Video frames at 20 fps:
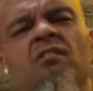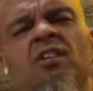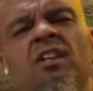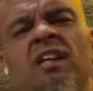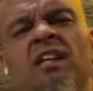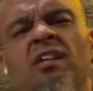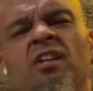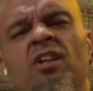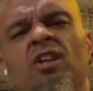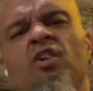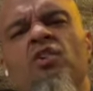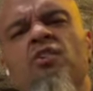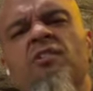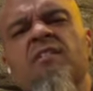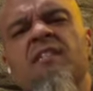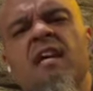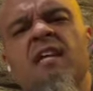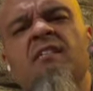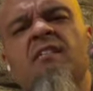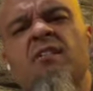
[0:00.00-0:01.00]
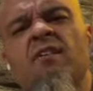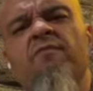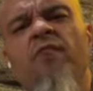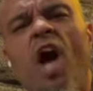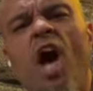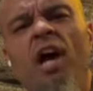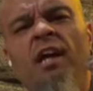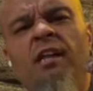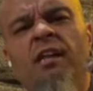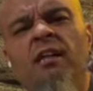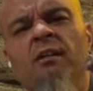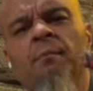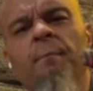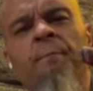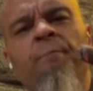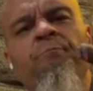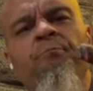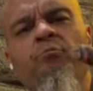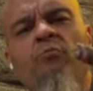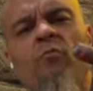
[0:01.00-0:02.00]
Getting a little taste of honey
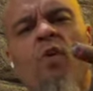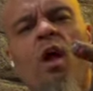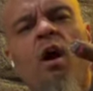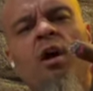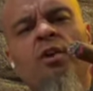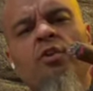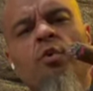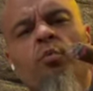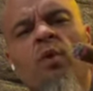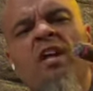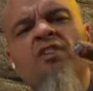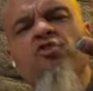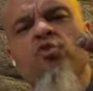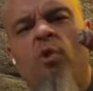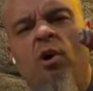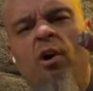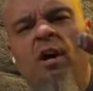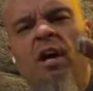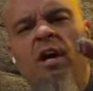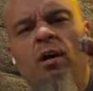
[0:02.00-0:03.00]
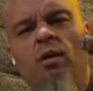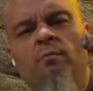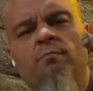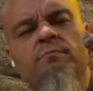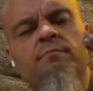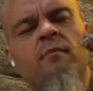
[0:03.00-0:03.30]
on the retrohale.